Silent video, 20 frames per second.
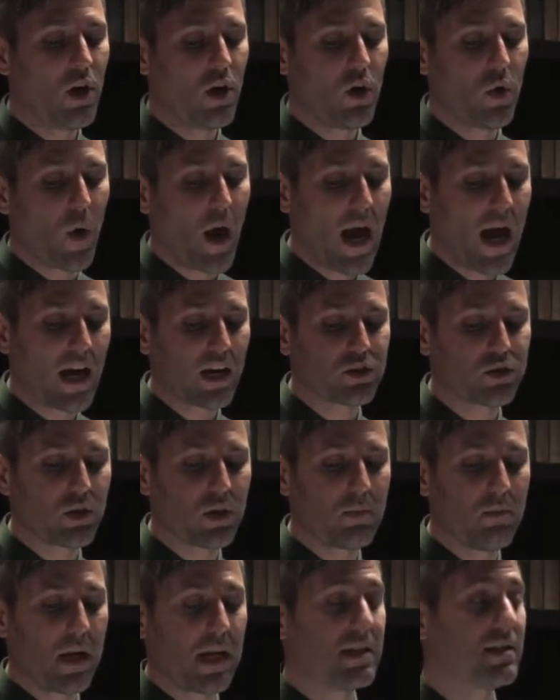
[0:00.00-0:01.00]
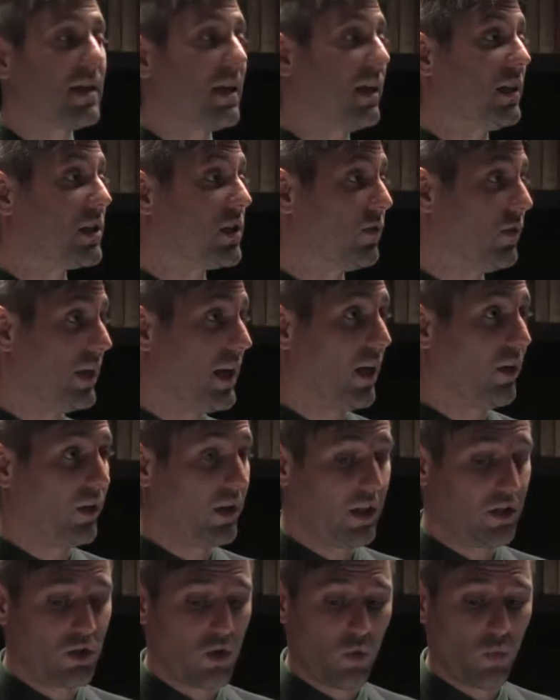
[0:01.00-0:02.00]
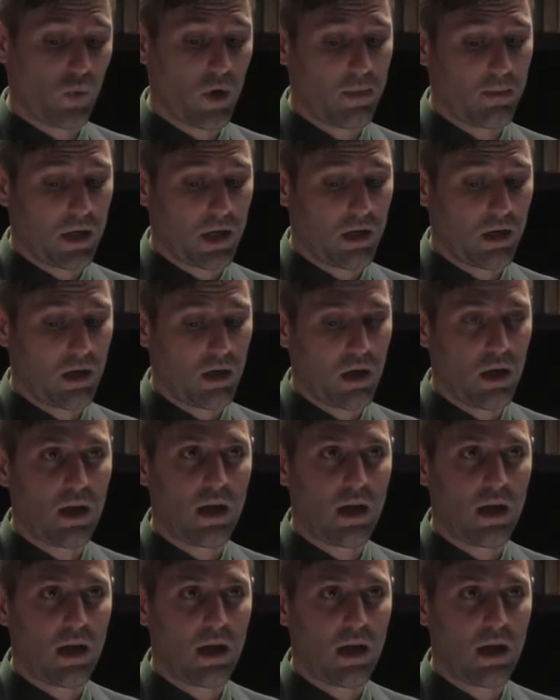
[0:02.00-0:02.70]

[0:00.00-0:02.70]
who actually maintains fidelity to women.